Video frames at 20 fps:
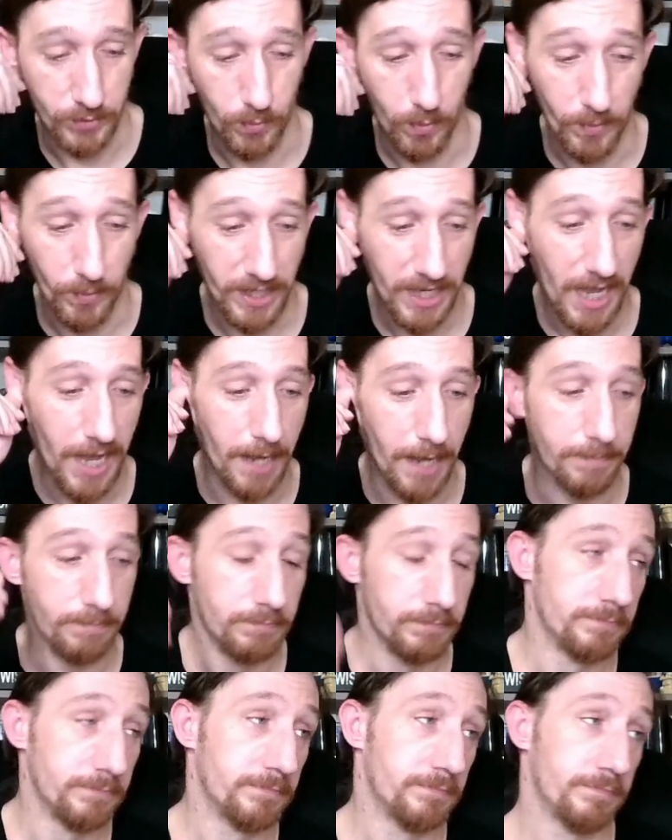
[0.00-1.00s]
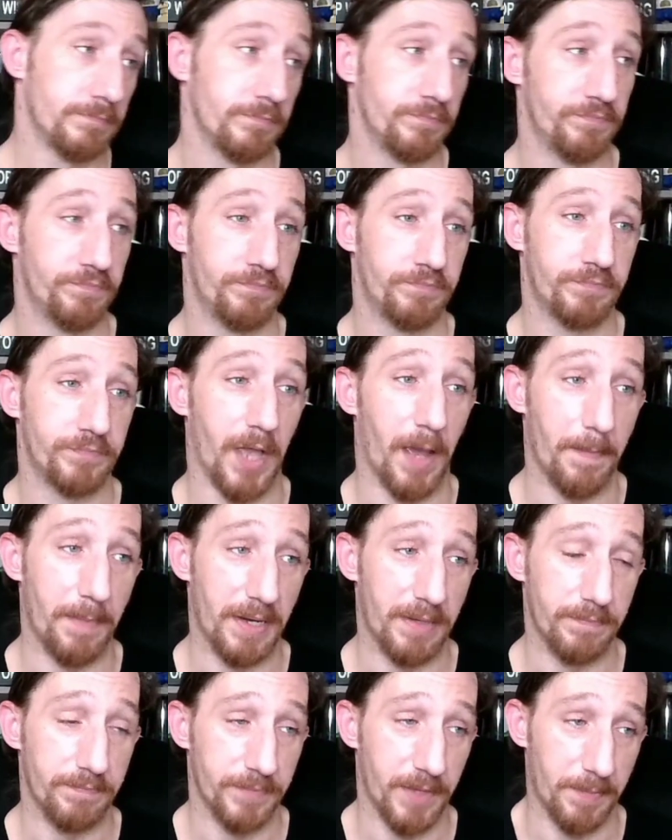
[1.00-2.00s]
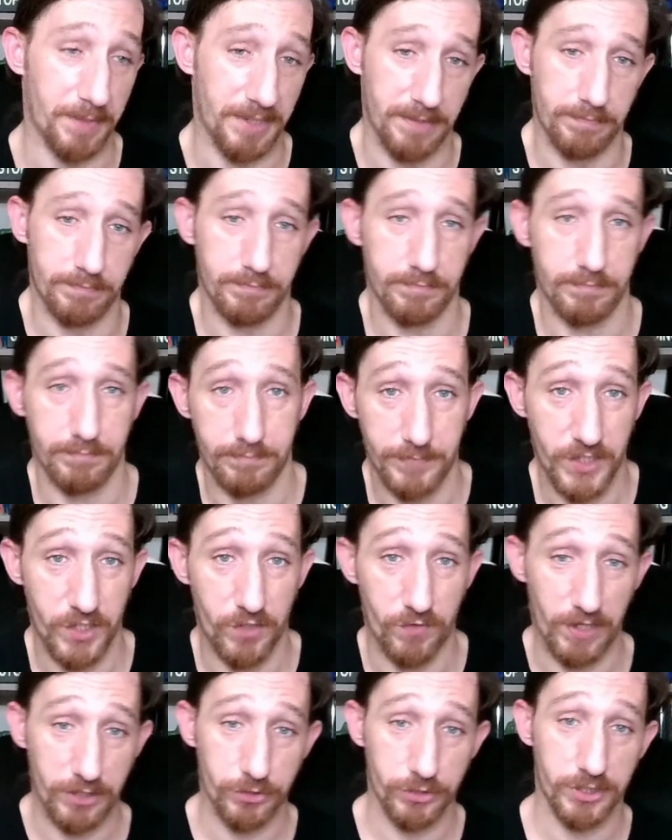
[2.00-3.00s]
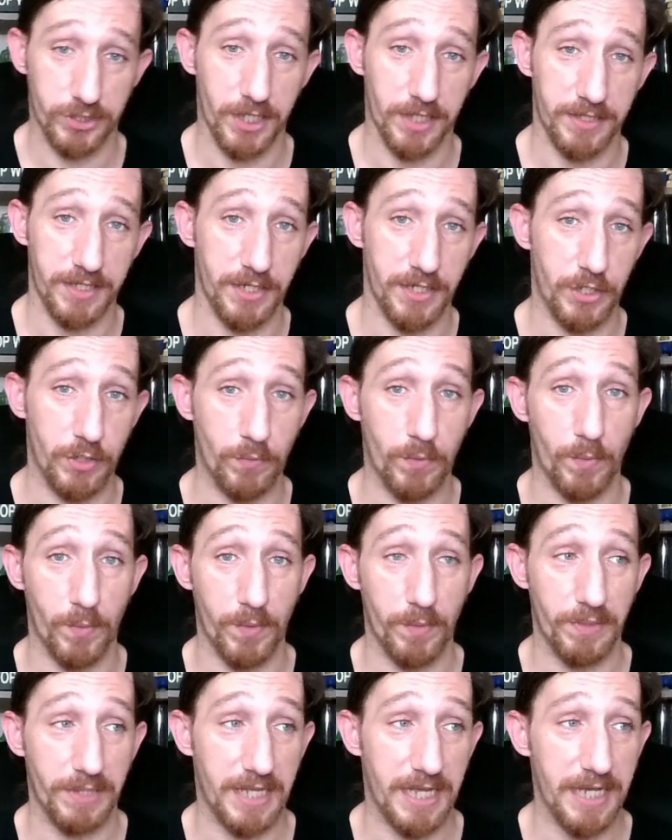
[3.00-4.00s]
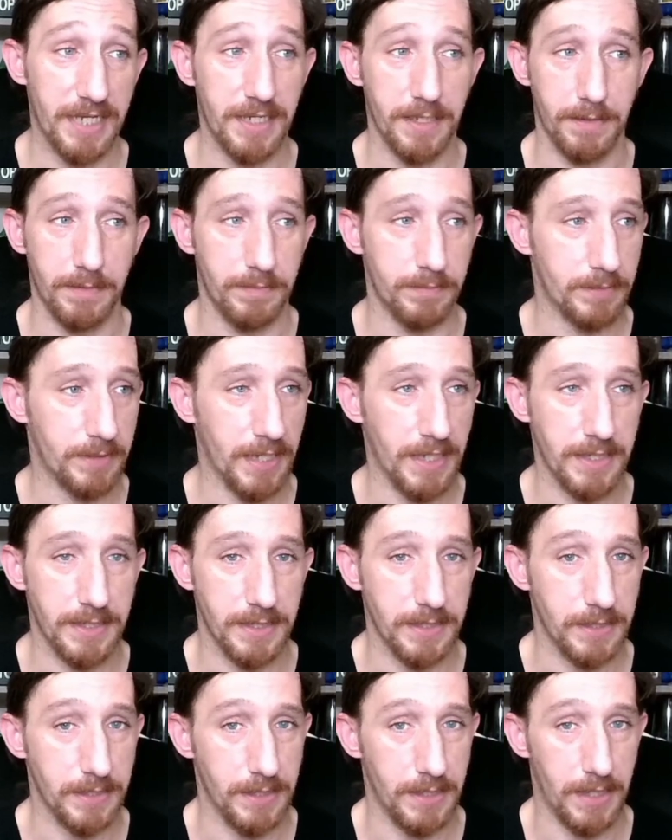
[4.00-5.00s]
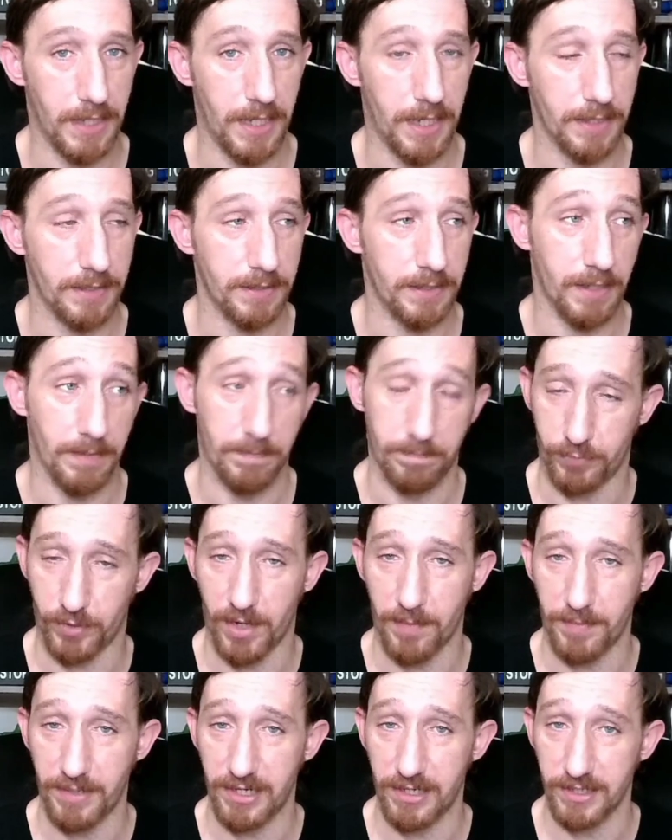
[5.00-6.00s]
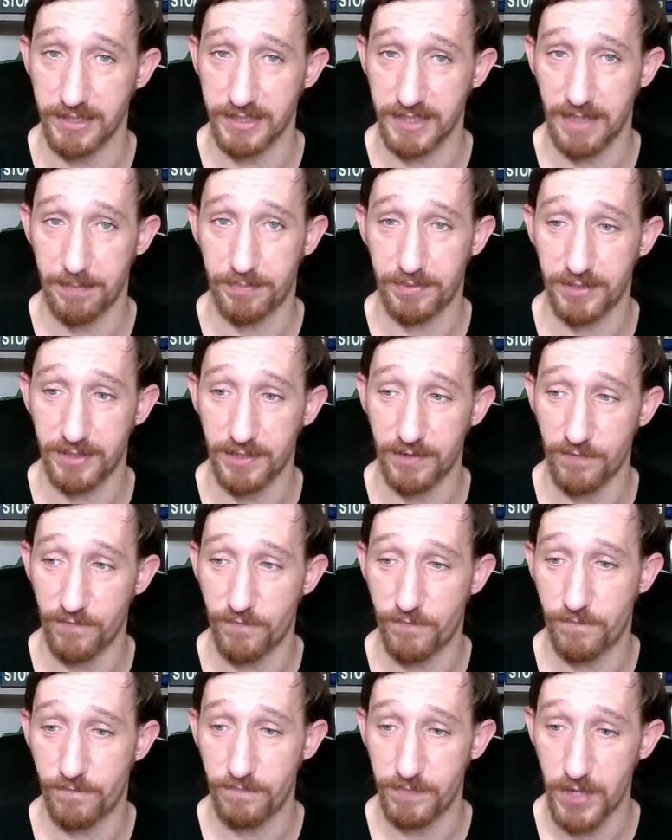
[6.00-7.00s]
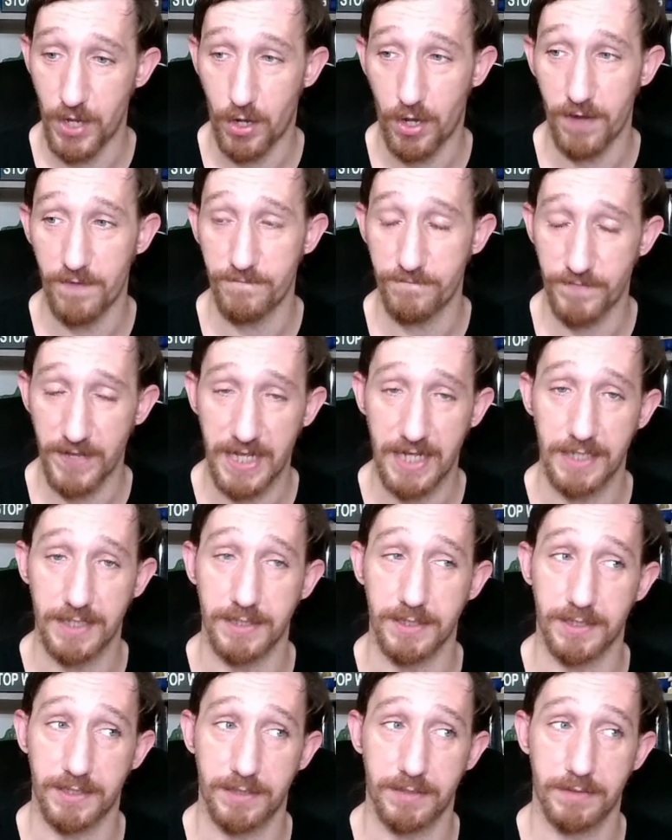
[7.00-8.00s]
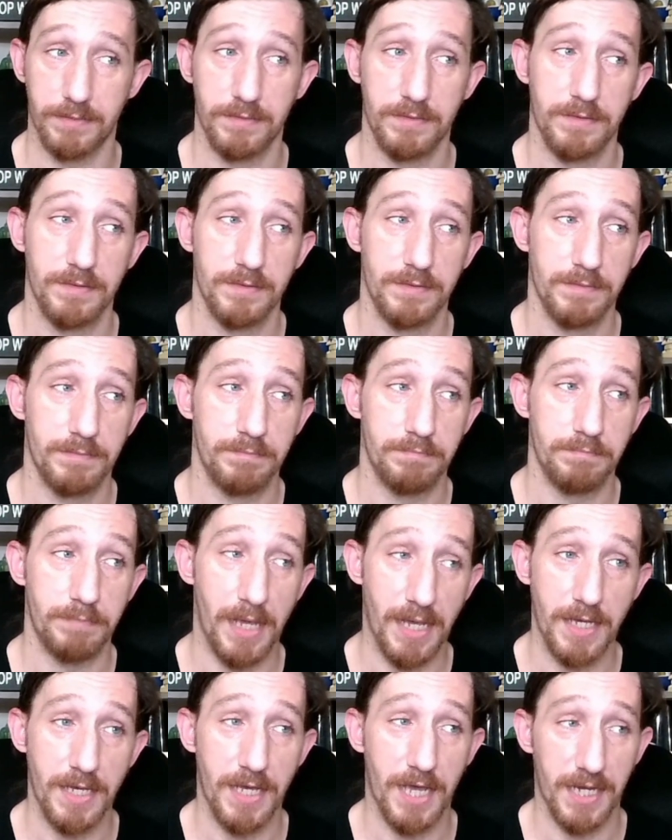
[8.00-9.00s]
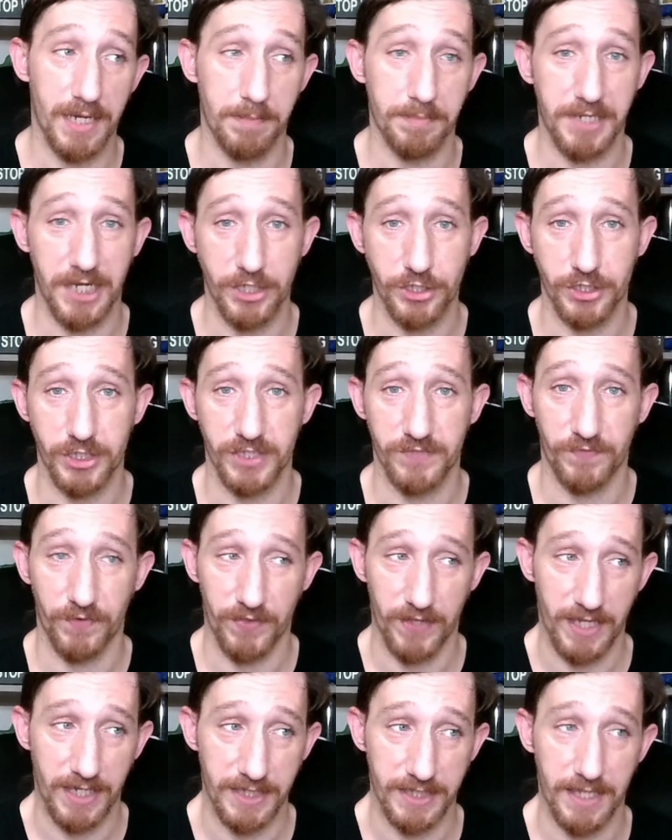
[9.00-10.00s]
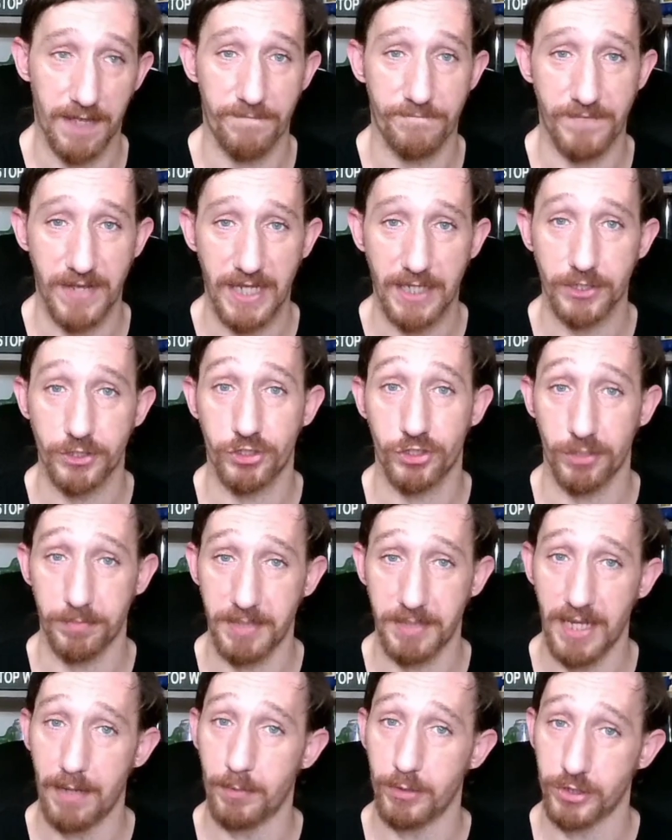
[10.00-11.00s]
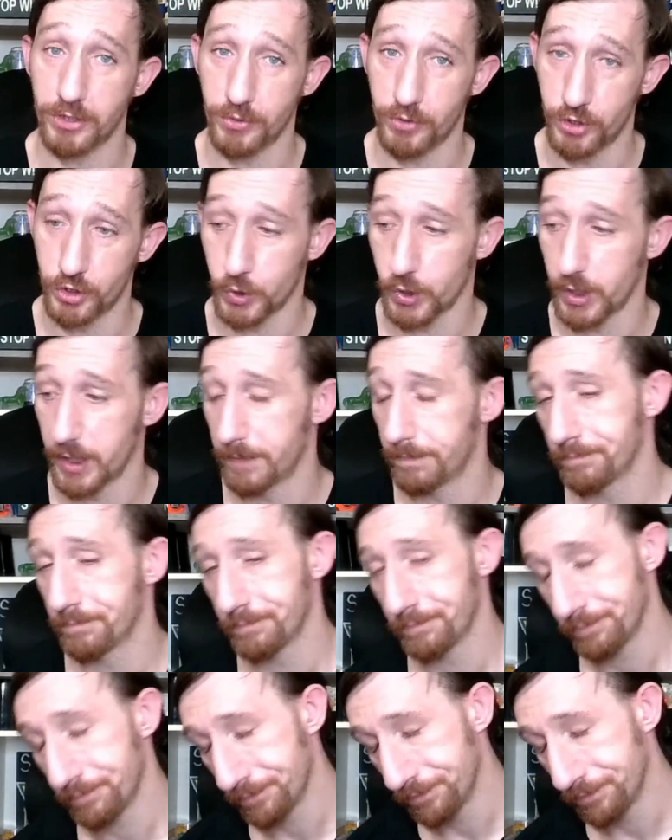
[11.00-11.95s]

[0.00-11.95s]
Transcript: that's what we got. I mean, the directors thought they knew what we would like, and they did not. A primary example of non-fans making adaptations for things that fans should be able to enjoy.